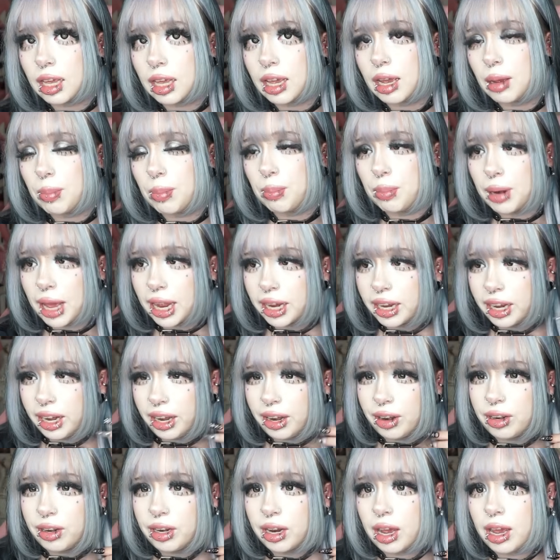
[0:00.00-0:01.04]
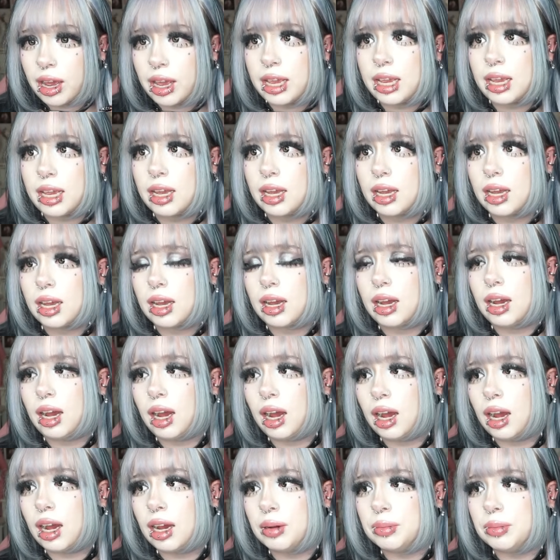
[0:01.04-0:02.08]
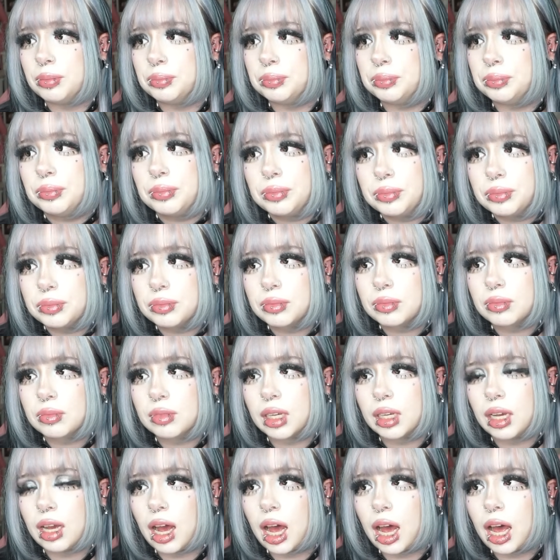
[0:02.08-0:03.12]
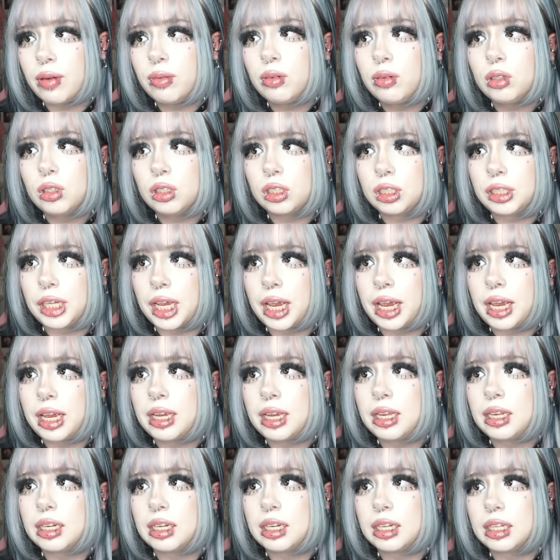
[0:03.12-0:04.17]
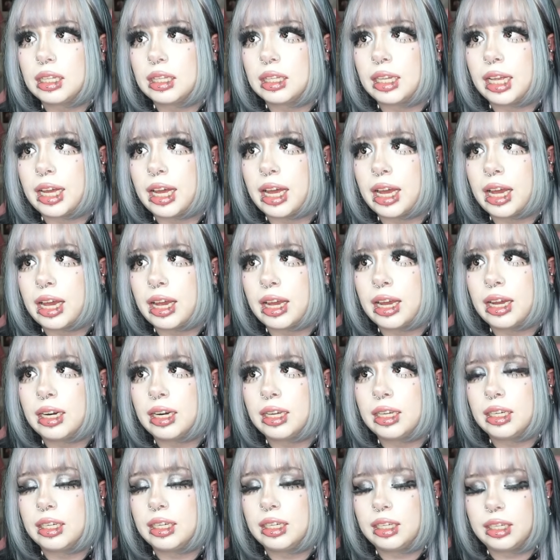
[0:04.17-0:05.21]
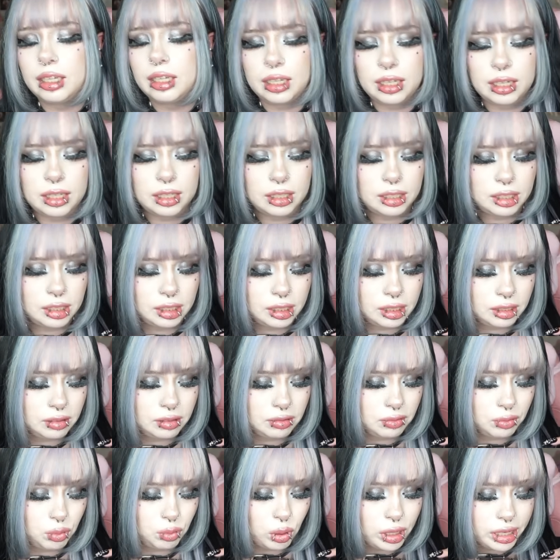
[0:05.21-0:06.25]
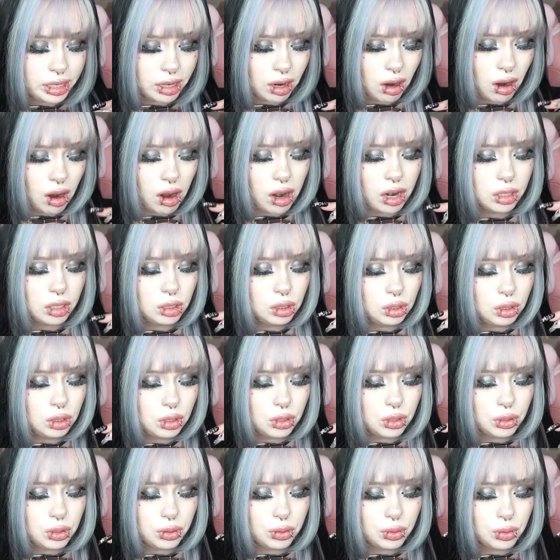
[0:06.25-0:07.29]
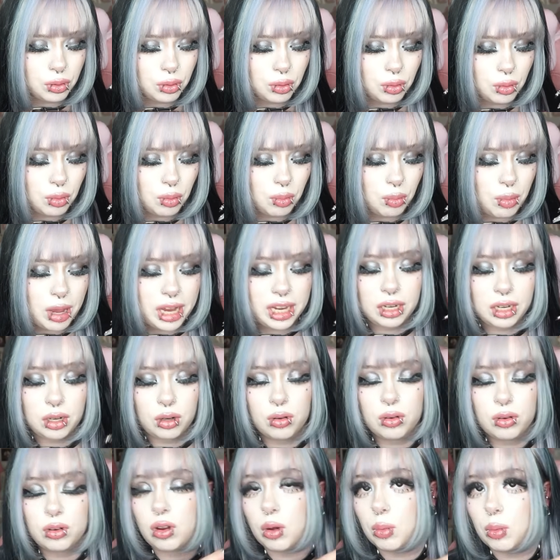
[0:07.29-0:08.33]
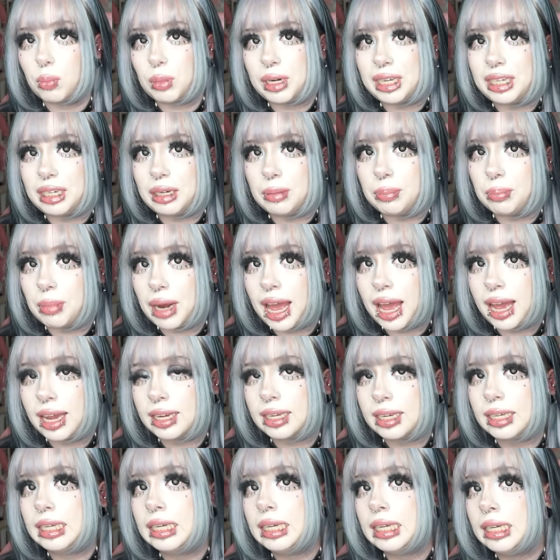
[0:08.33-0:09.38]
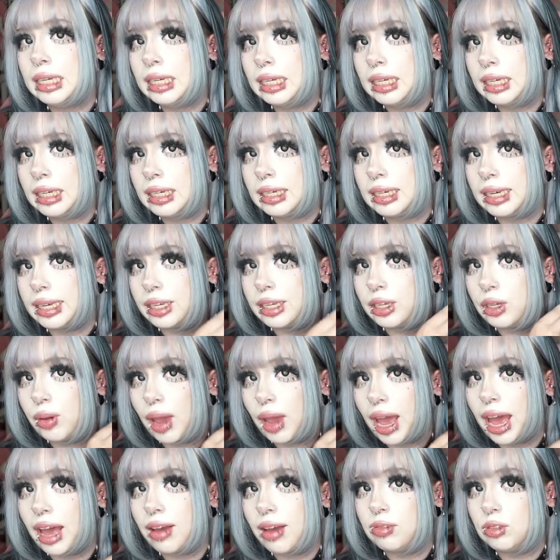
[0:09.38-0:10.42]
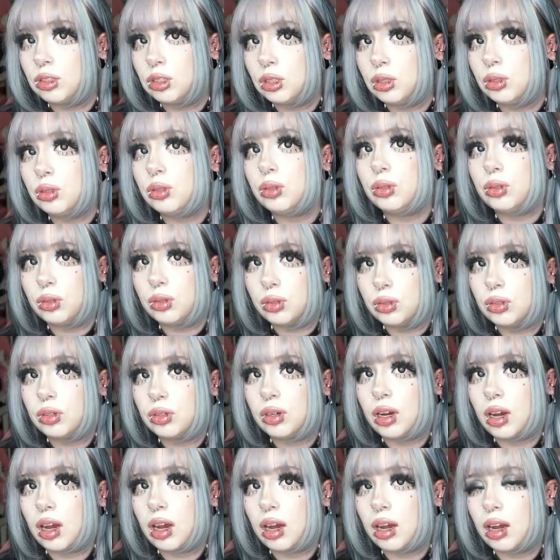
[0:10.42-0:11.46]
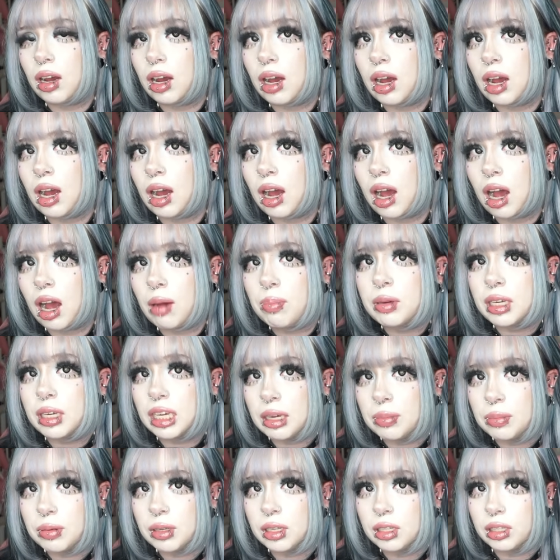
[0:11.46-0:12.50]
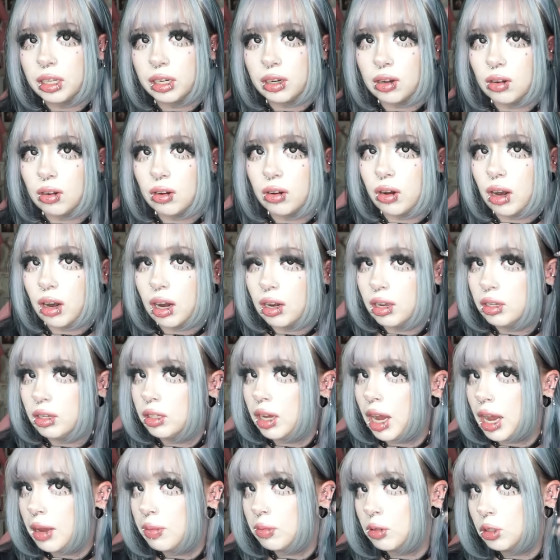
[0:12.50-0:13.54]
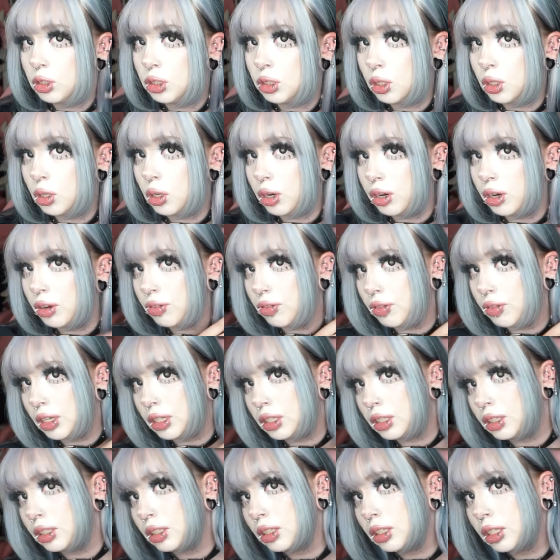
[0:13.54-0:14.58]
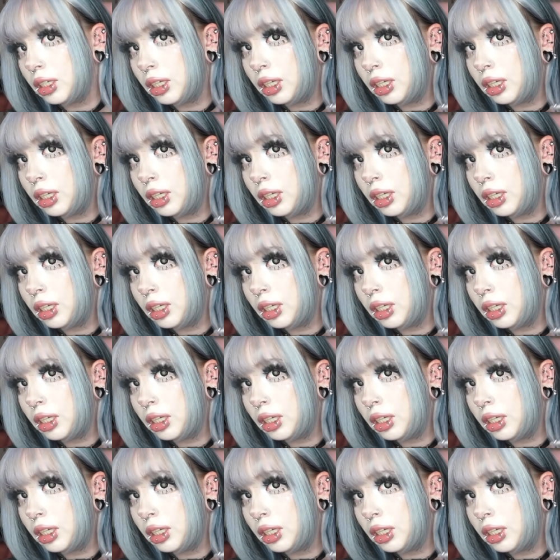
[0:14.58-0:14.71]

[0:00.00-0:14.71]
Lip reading: The black hair dye, I would say that it's pretty hard to make it look completely black. Like, you have to upkeep the color a lot. I'm not sure if it,